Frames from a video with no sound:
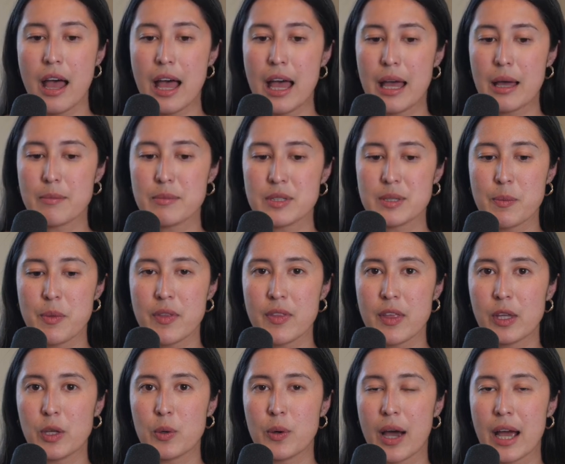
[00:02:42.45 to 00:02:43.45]
Something
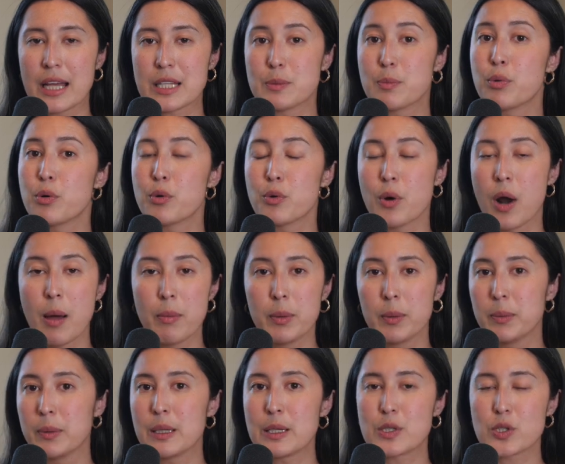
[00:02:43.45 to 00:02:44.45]
that you guys
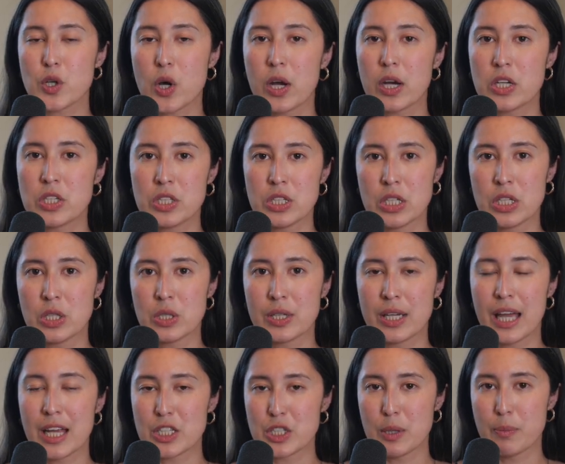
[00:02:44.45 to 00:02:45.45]
probably started to
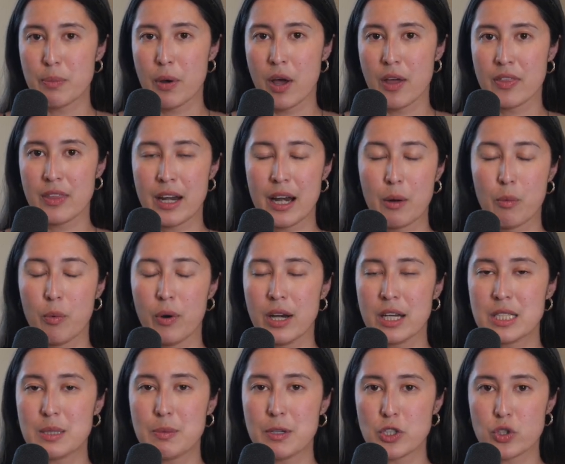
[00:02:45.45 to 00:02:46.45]
catch up on that I
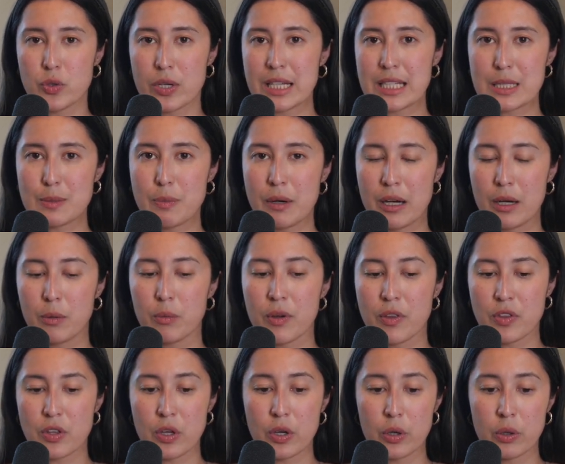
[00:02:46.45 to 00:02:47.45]
wanted to be transparent
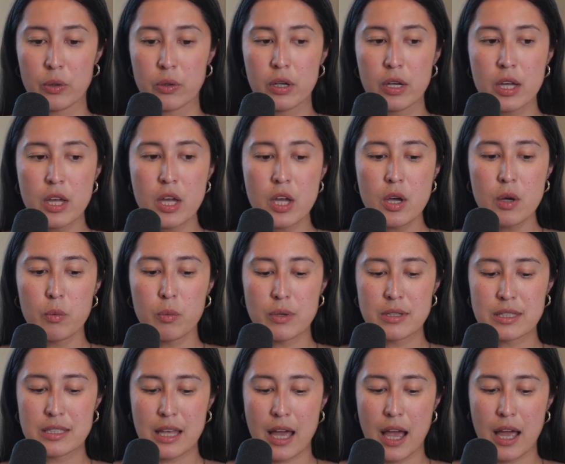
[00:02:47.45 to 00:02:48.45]
with you
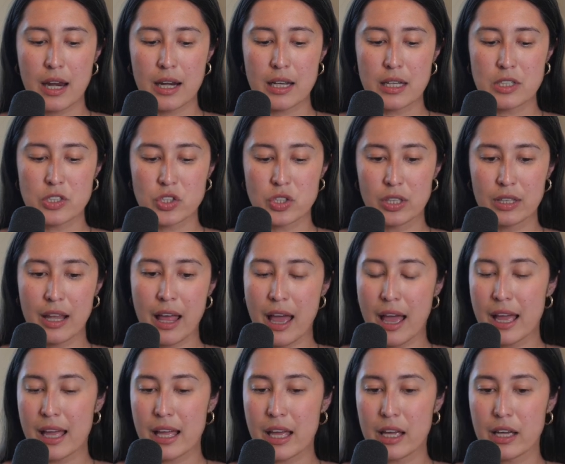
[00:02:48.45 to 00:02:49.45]
was that in
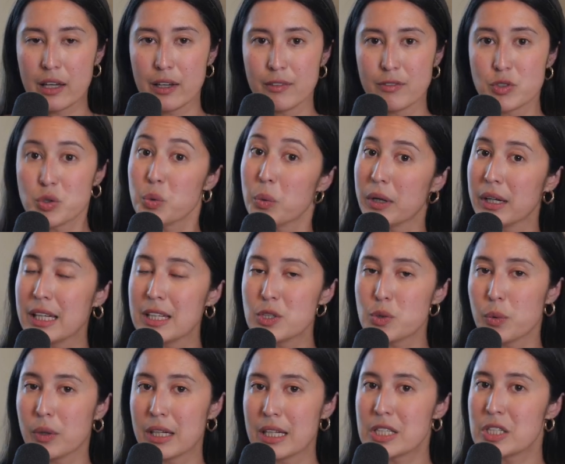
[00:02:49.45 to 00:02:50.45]
July of
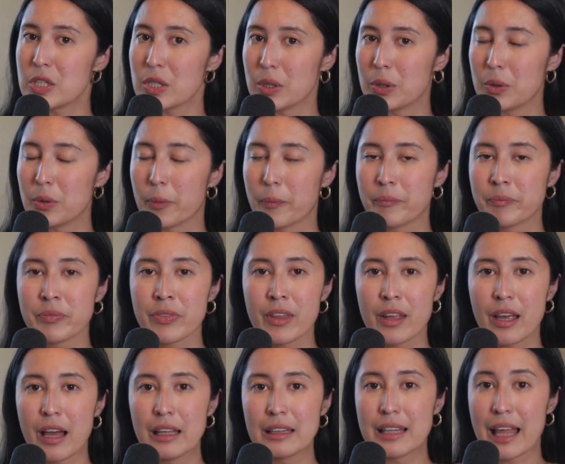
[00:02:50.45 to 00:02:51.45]
2022,
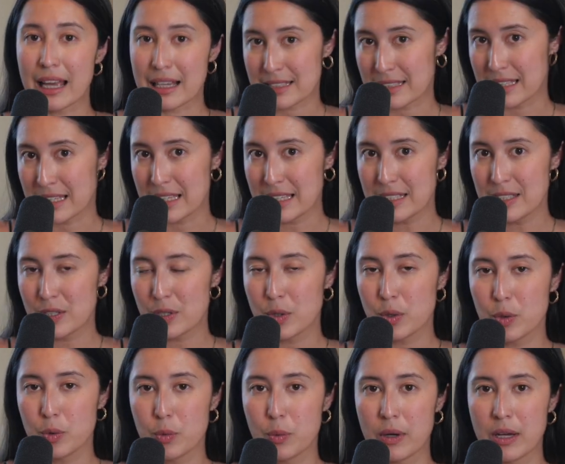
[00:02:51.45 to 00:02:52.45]
Alexis,
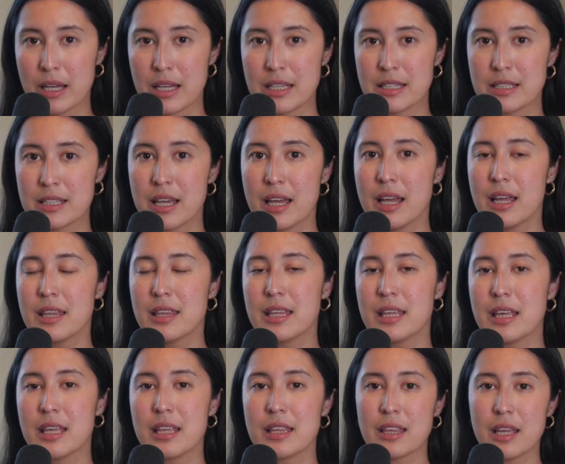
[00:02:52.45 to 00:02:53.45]
who was
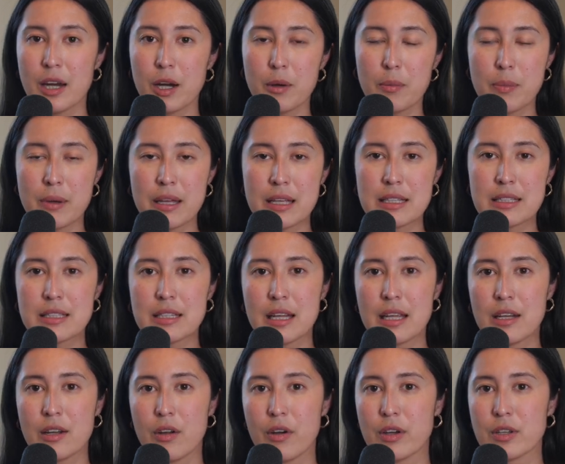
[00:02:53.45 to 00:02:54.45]
the therapist
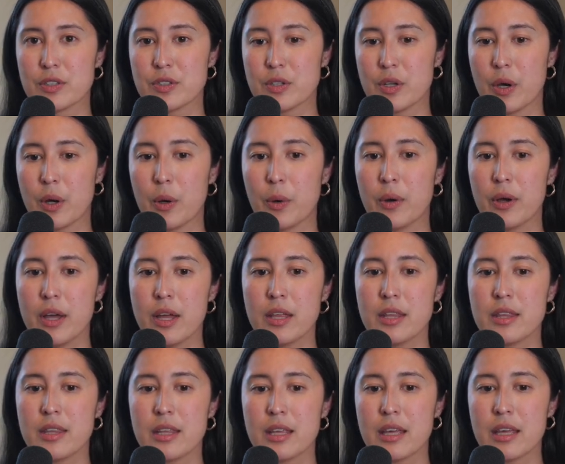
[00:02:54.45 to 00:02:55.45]
and also
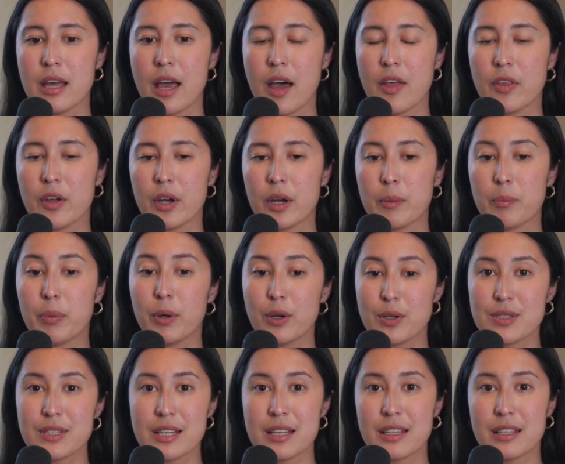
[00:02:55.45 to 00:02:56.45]
the other
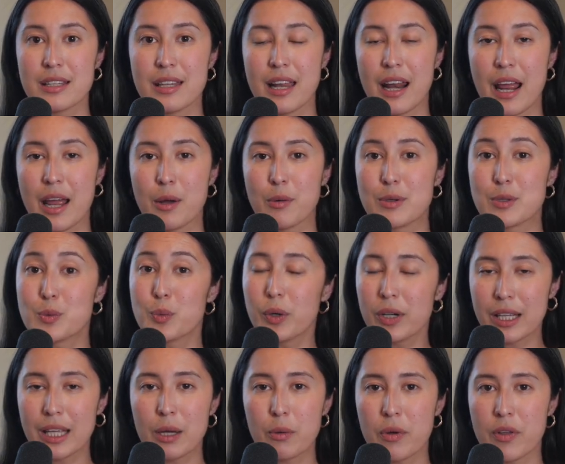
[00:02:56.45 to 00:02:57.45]
person that I was
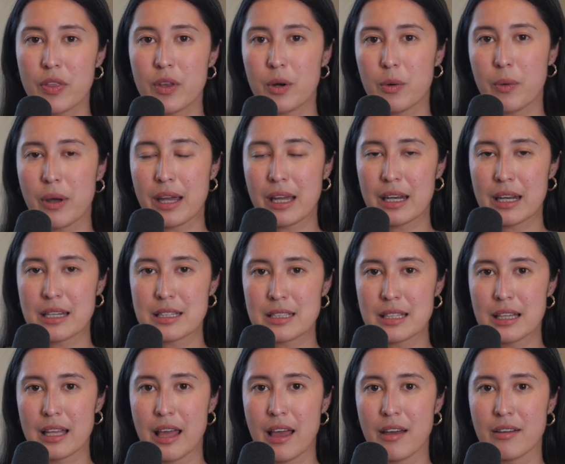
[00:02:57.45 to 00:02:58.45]
working with in Awaken
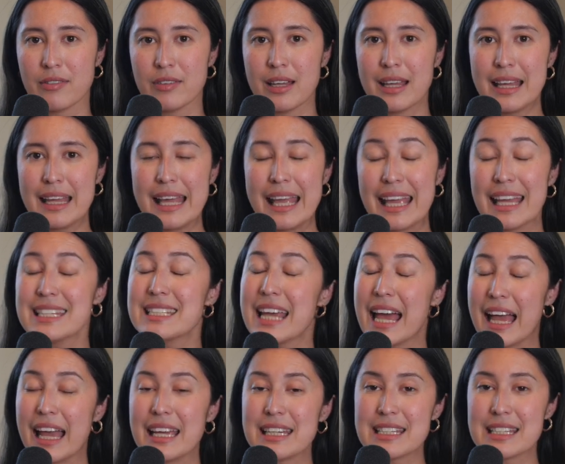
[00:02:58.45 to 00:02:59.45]
into Love, and
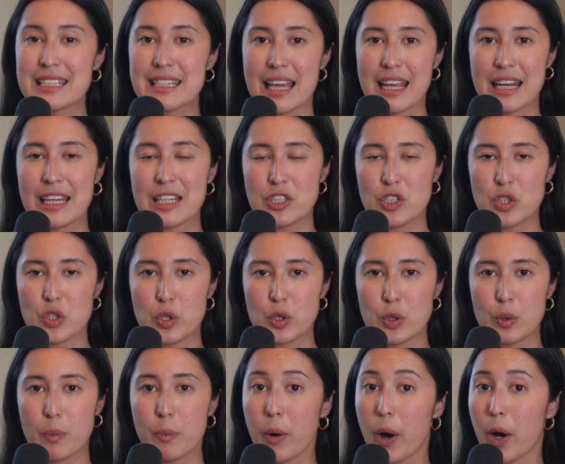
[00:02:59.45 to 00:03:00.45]
I decided
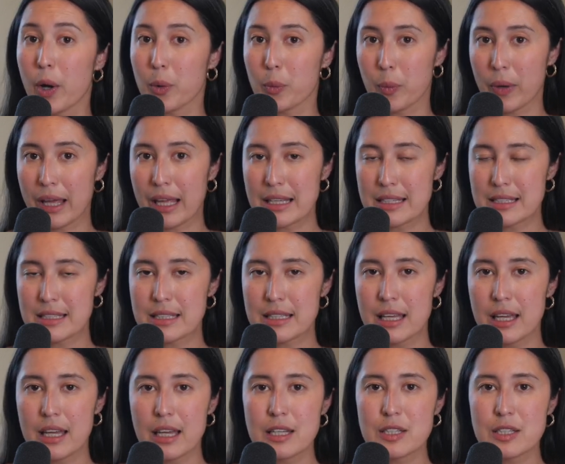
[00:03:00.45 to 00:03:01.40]
to part ways.